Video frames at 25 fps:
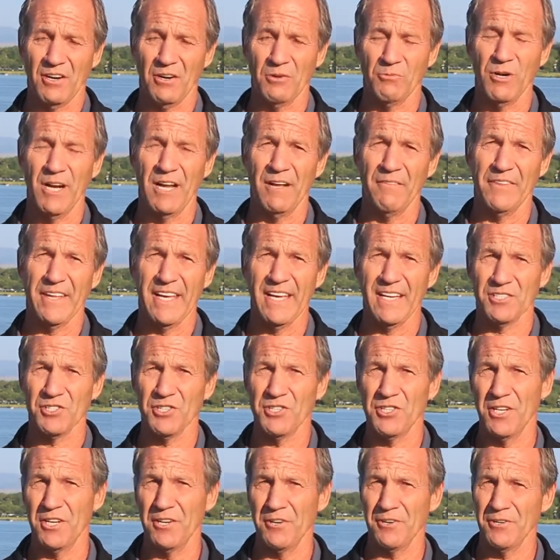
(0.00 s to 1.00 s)
around the
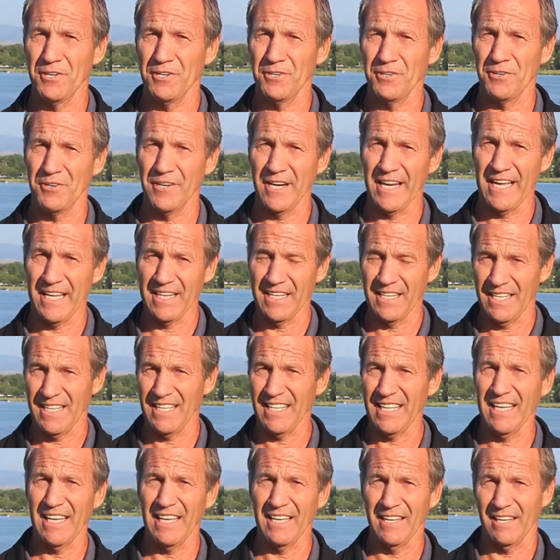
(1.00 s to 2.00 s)
exterior and
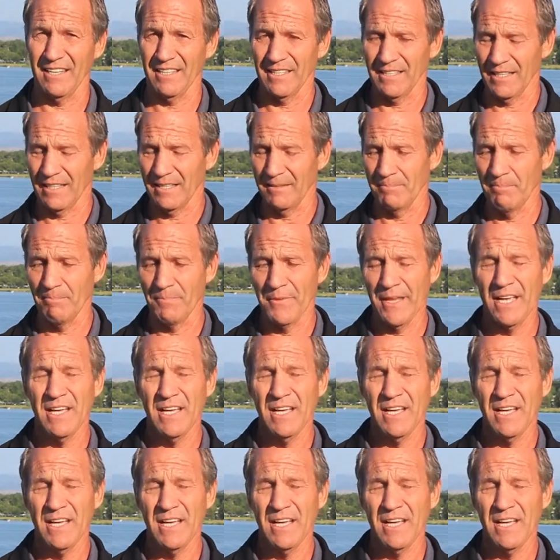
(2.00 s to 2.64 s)
the, uh,